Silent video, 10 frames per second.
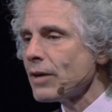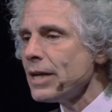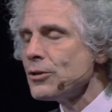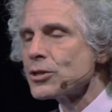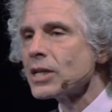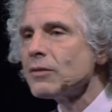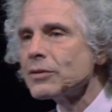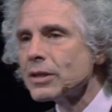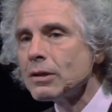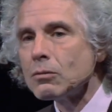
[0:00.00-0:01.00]
find yourself
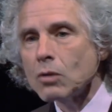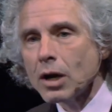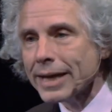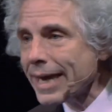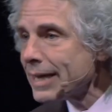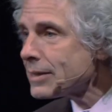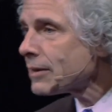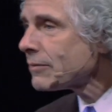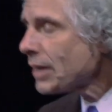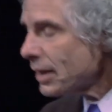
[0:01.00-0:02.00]
at the wrong end
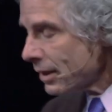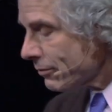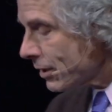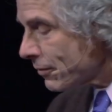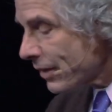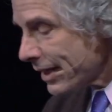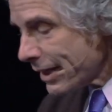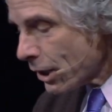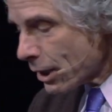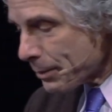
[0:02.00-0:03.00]
of an
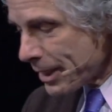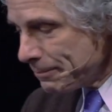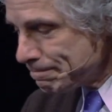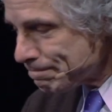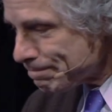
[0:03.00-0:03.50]
invading army.